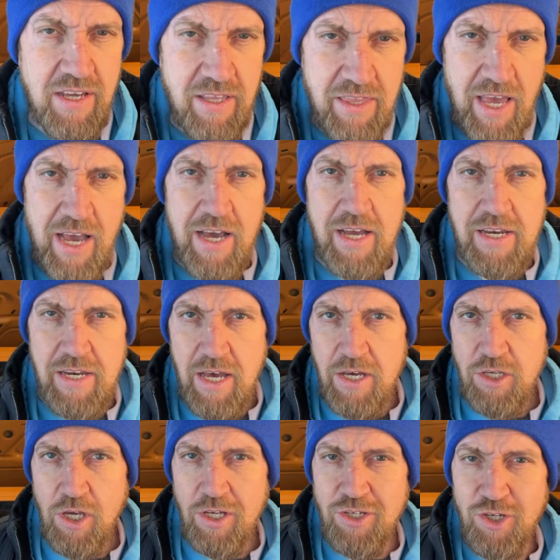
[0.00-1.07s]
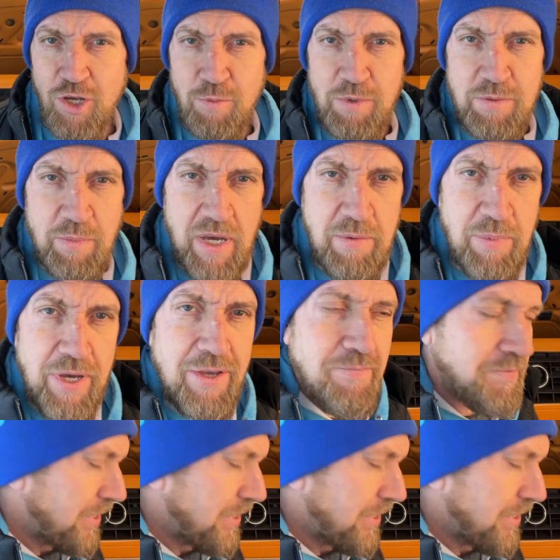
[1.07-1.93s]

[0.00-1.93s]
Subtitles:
That and YouTubers maybe.